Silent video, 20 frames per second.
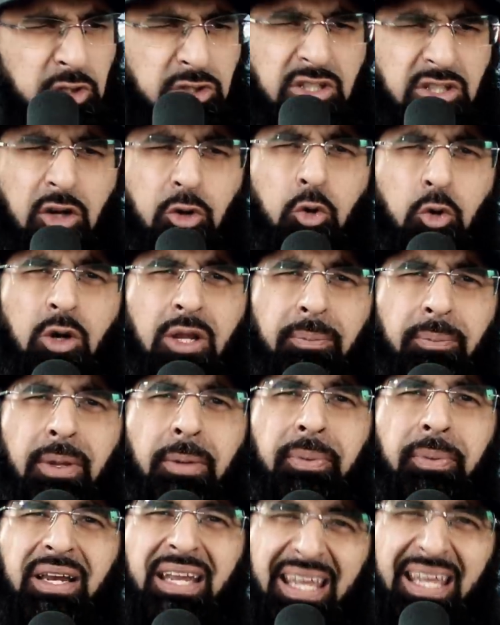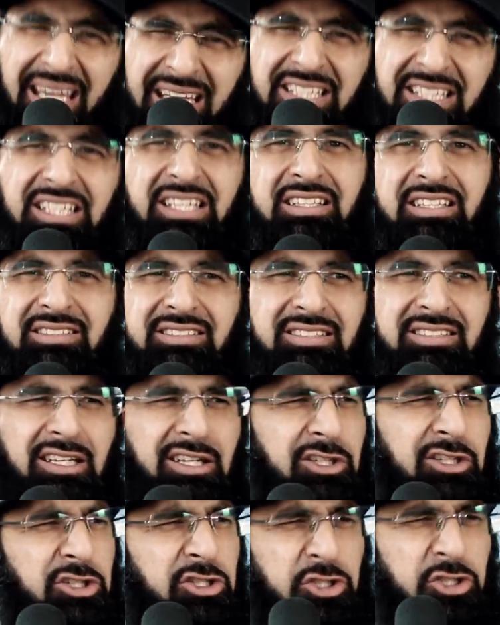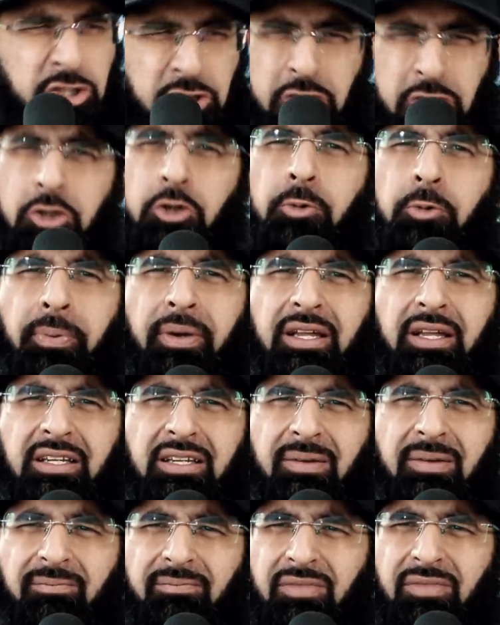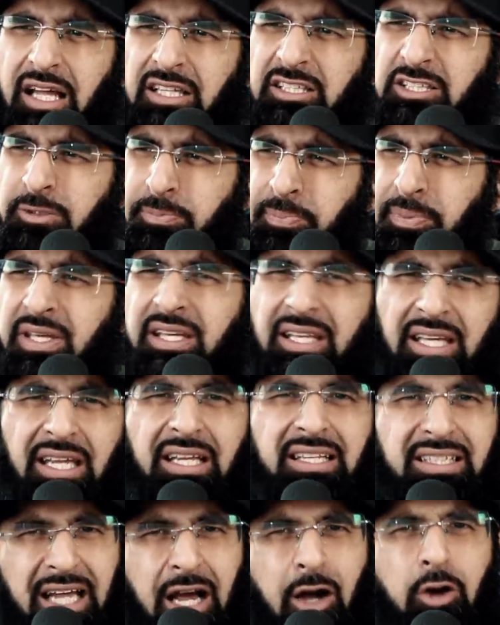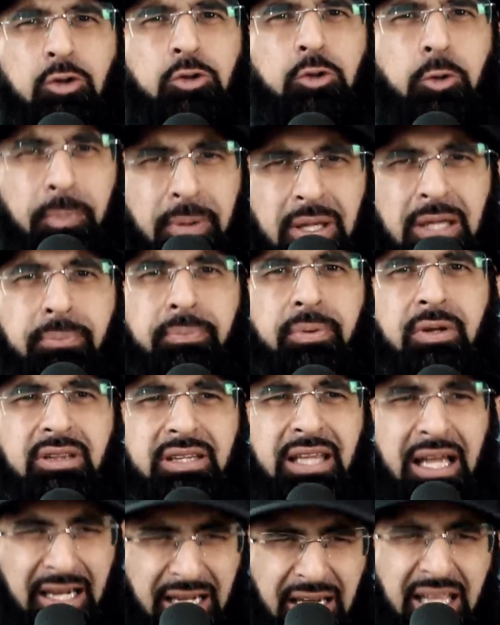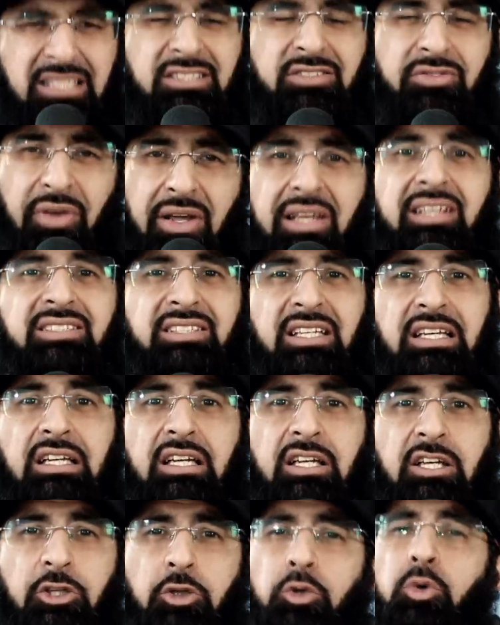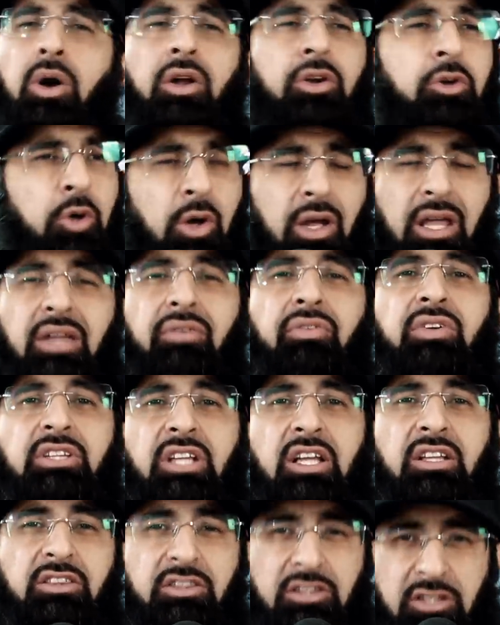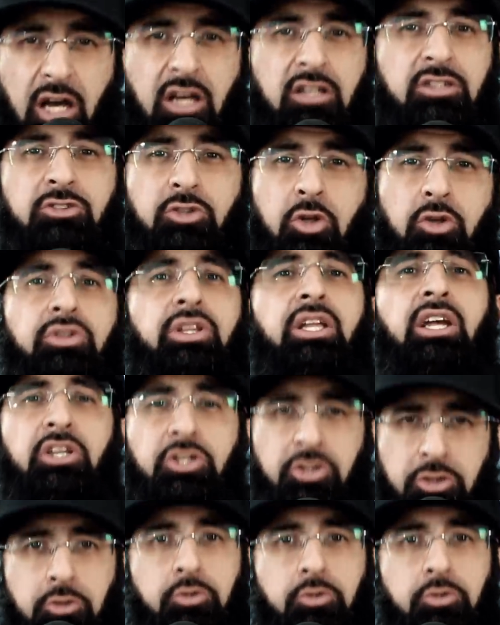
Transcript: When you start calling people idiots, stupid and speaking down to people that let's face it, you are not even the dust on their